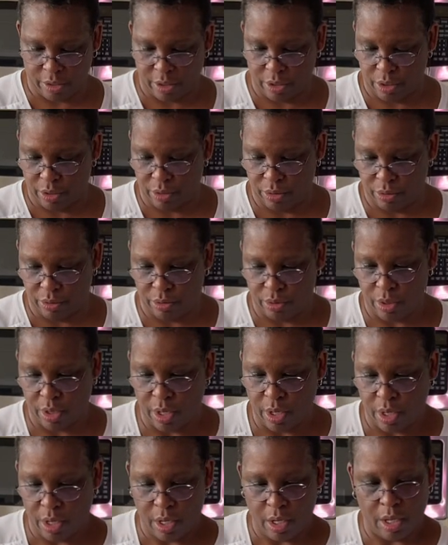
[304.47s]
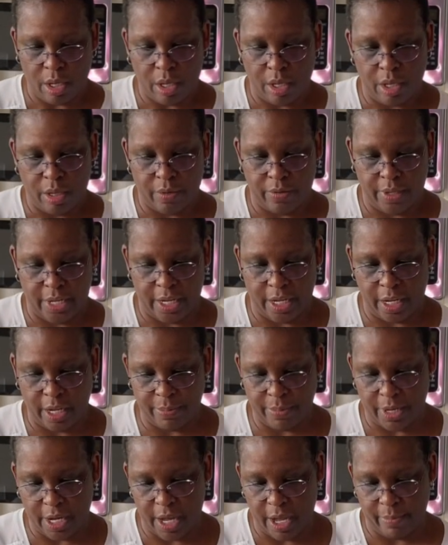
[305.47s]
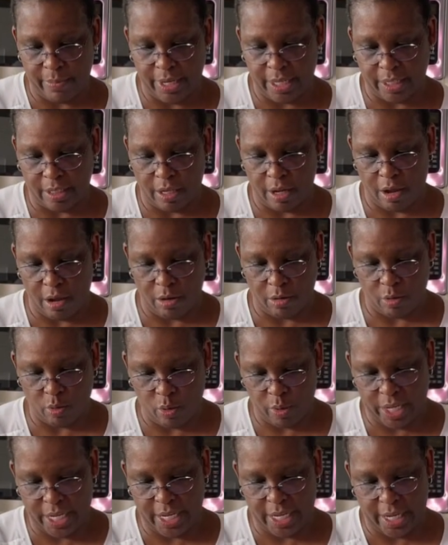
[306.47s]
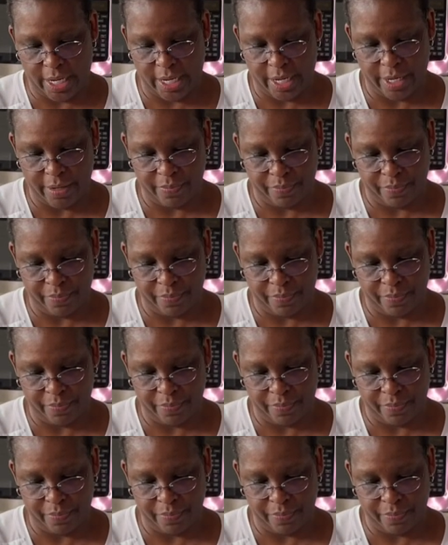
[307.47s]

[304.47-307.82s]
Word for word: to the upcoming long weekend.